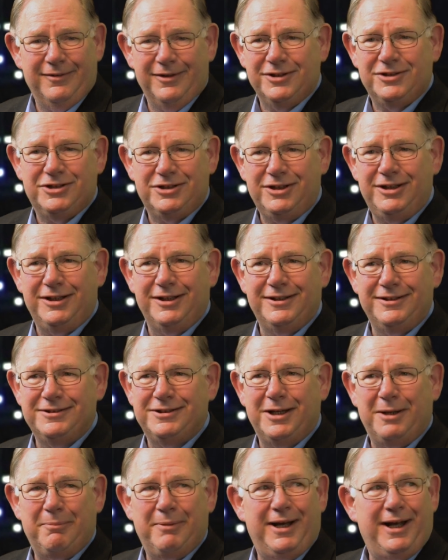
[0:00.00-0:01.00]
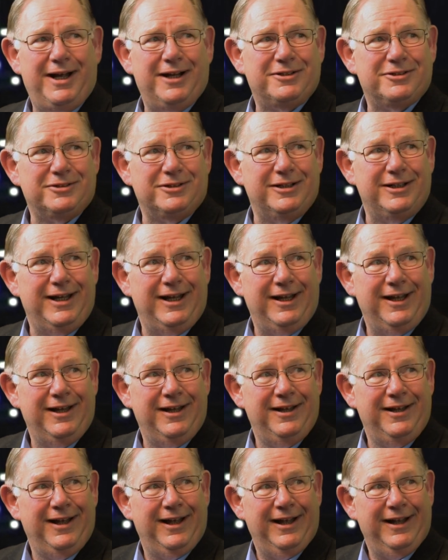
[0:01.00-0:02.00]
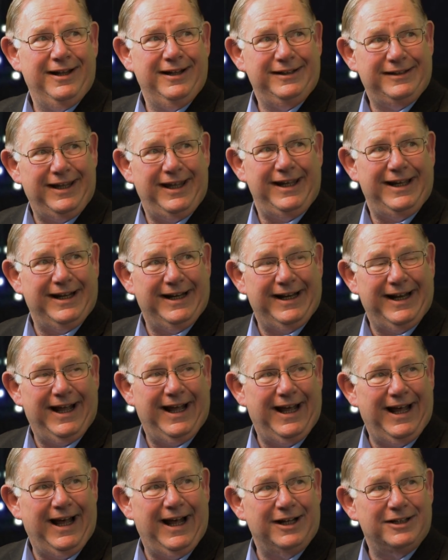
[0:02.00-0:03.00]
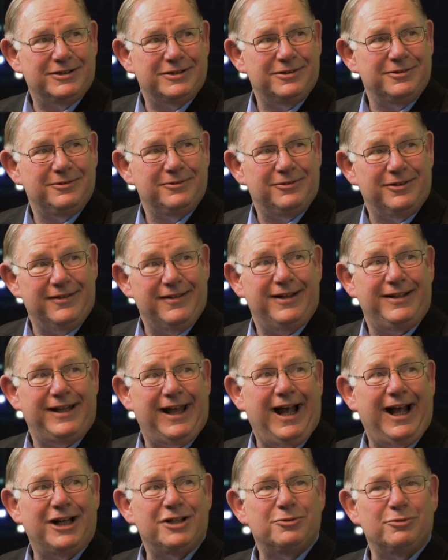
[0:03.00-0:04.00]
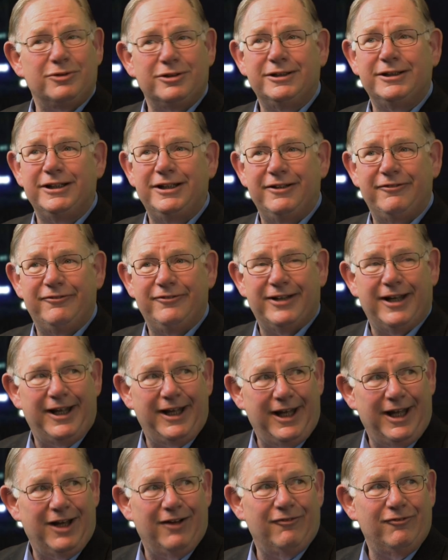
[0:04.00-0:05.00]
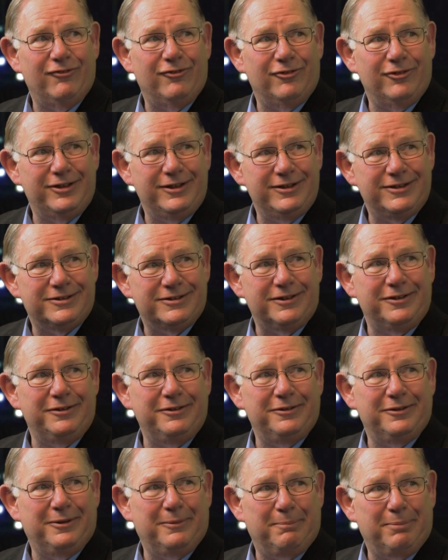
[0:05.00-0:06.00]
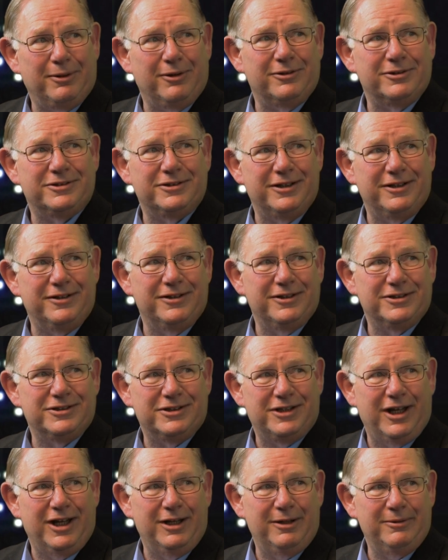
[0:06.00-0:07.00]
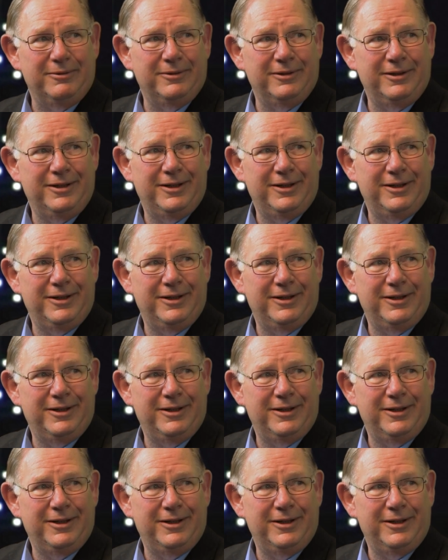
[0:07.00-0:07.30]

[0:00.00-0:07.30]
that she ends up actually taking an axe to the tax relief to mm-hmm. every single person in this state.